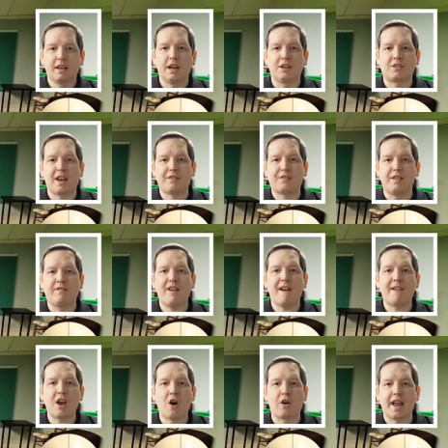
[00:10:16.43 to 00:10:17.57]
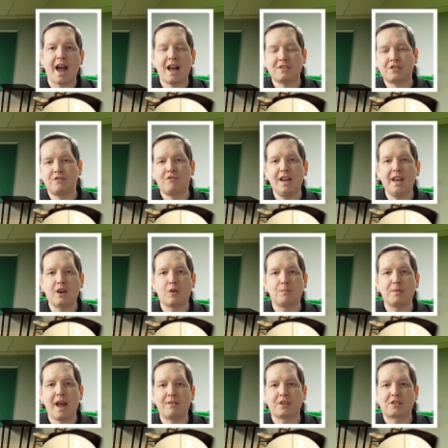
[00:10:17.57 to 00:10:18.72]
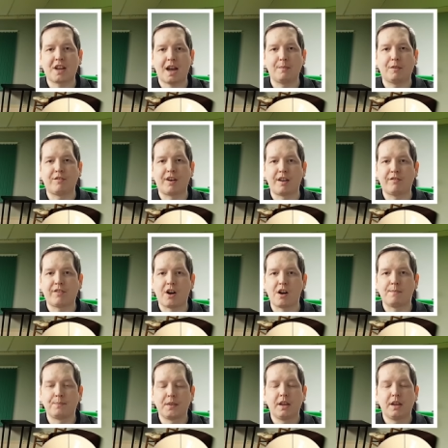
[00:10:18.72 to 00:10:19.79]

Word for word: It's left it very high. It hasn't really come down the table very far.